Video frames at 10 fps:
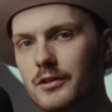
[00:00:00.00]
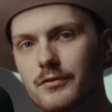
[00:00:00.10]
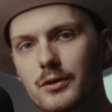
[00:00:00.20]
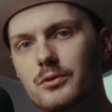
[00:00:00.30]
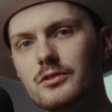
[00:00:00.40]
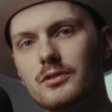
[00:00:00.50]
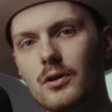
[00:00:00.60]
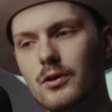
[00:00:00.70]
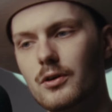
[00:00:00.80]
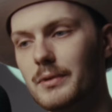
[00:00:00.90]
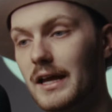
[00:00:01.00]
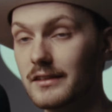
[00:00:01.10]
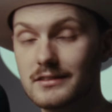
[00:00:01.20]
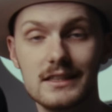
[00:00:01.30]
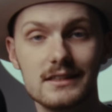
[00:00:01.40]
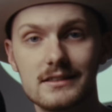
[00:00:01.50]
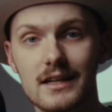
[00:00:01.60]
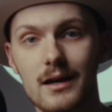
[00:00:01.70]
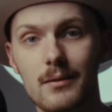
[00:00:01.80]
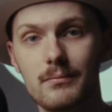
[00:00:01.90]
have used our behind the scenes
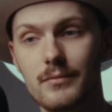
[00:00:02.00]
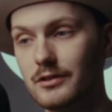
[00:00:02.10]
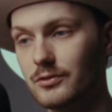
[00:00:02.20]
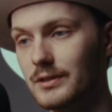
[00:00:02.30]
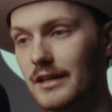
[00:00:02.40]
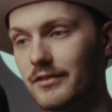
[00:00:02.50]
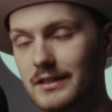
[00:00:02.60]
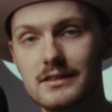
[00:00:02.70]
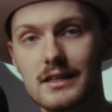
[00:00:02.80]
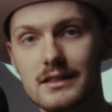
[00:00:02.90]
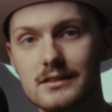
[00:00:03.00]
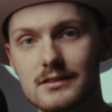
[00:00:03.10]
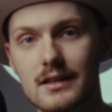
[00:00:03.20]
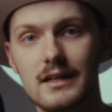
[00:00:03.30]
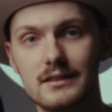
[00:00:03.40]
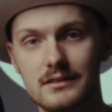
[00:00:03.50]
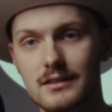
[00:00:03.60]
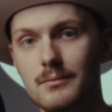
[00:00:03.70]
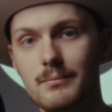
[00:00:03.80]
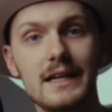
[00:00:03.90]
cam, the Sony FX6, as
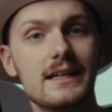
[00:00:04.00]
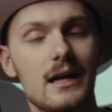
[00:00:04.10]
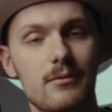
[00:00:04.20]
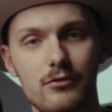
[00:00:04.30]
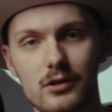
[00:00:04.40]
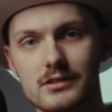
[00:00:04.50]
the main cam for